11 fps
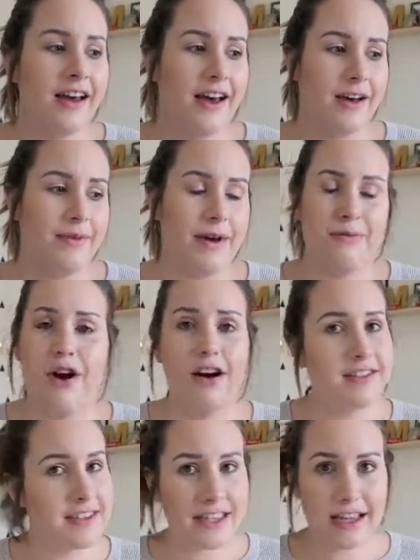I'm
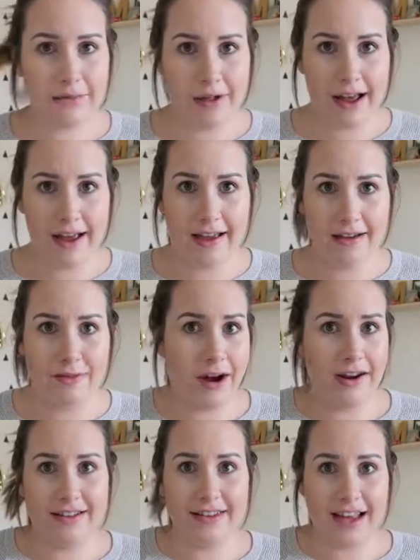constantly applying
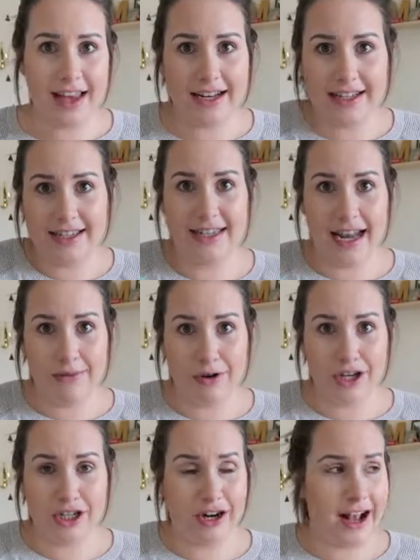products like that to stay
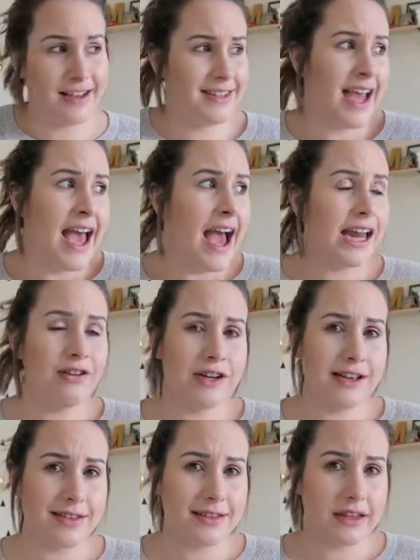moisturized. I don't
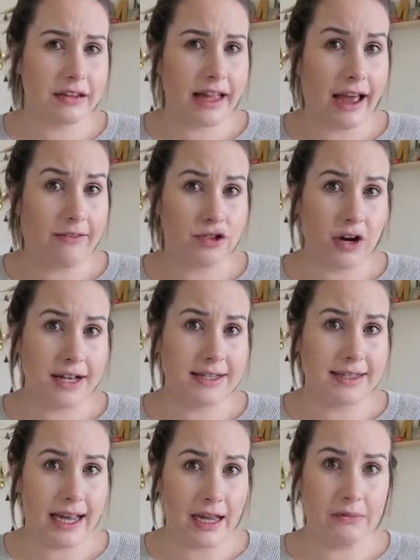necessarily have dry
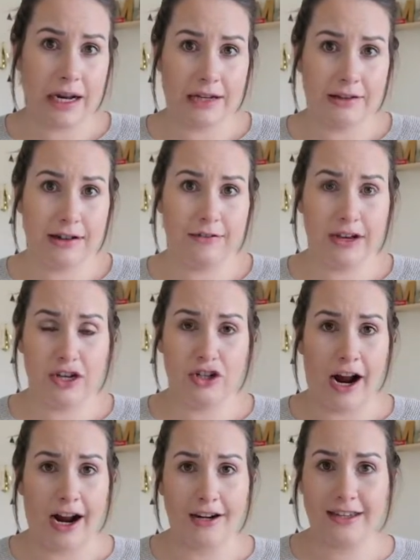skin, but I do live in a
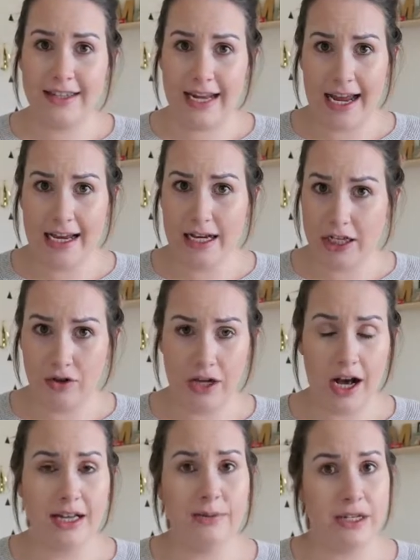drier state in
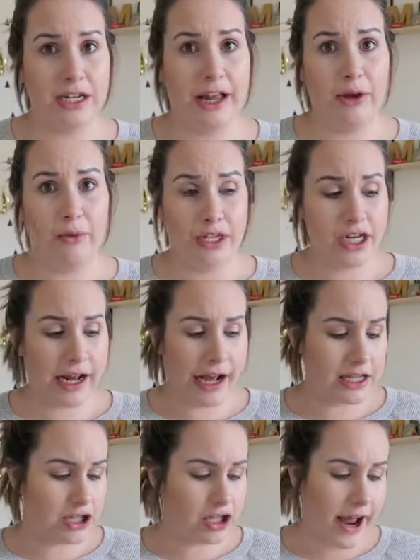Utah, especially in the winter it
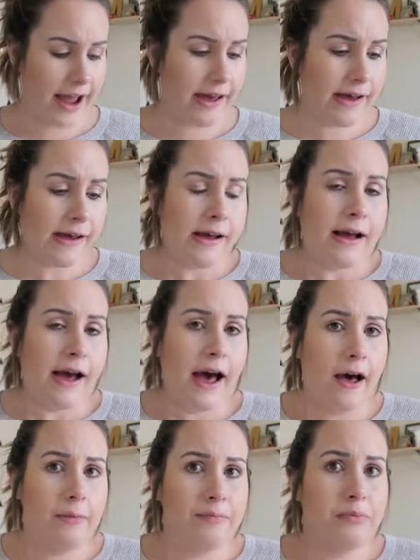gets dry.
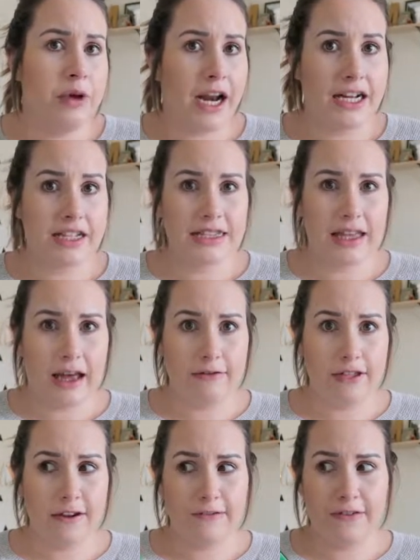But I just love
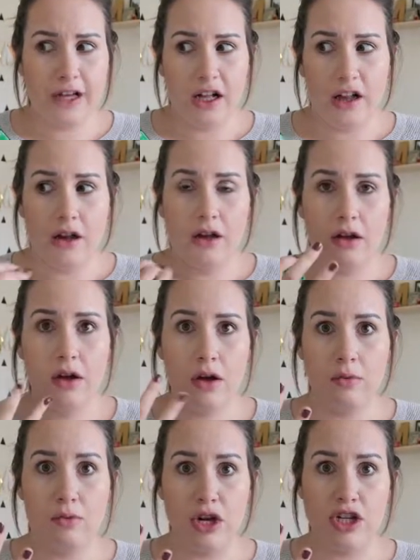to feel
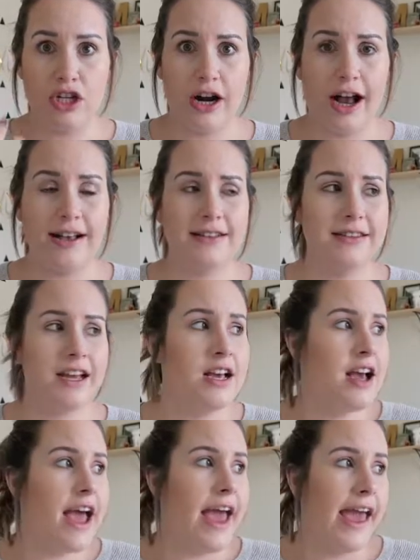moisturized.
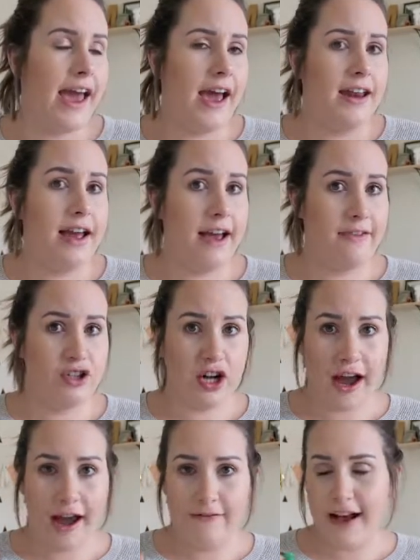And I've
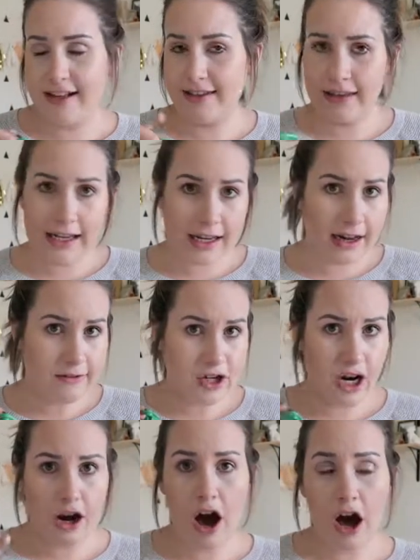tried Vaseline, I've
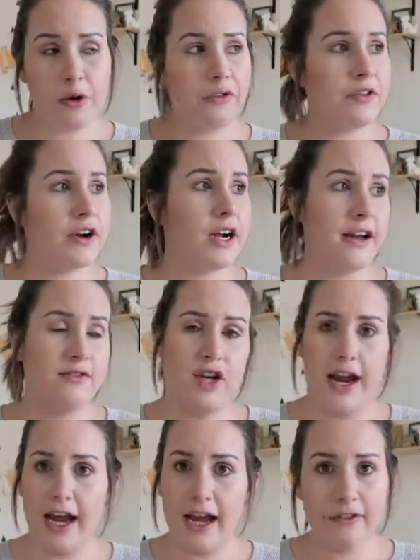tried Aquaphor, I've
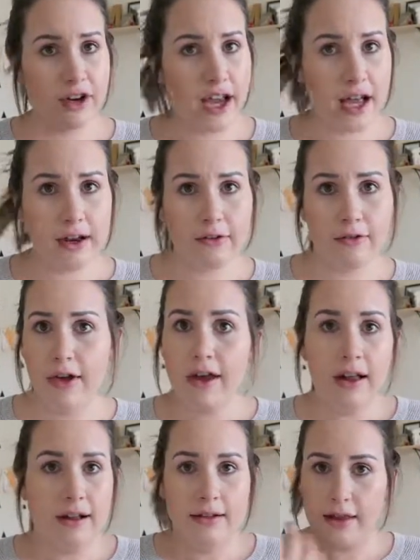tried every kind of
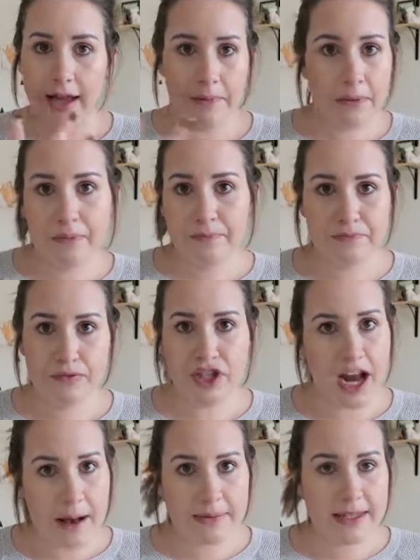lip
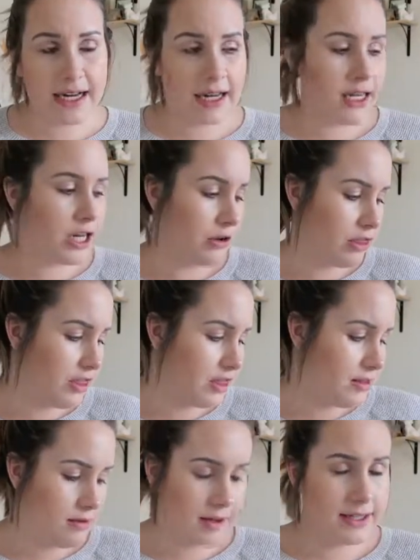chapstick, you know,
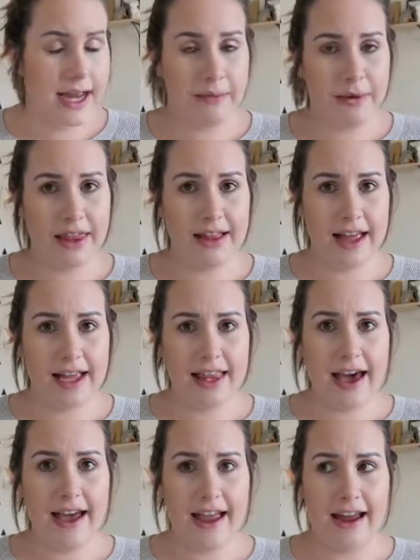type of thing like
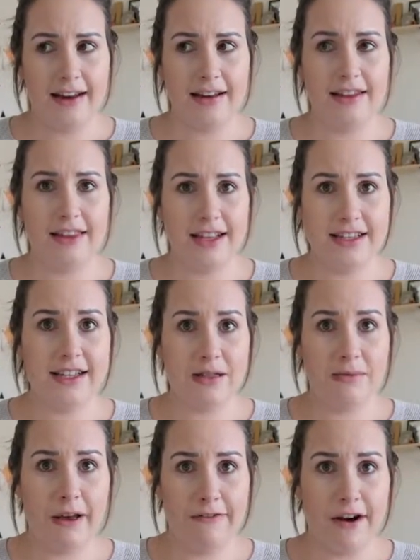that, and this is
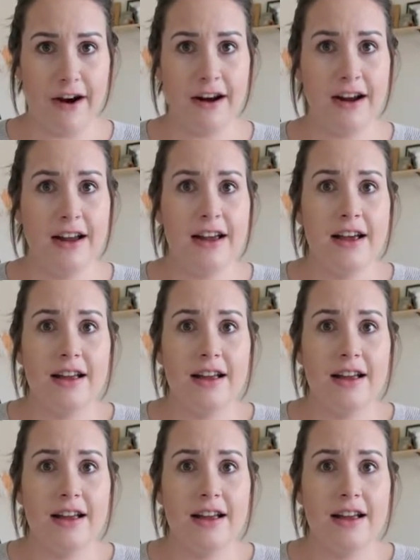by far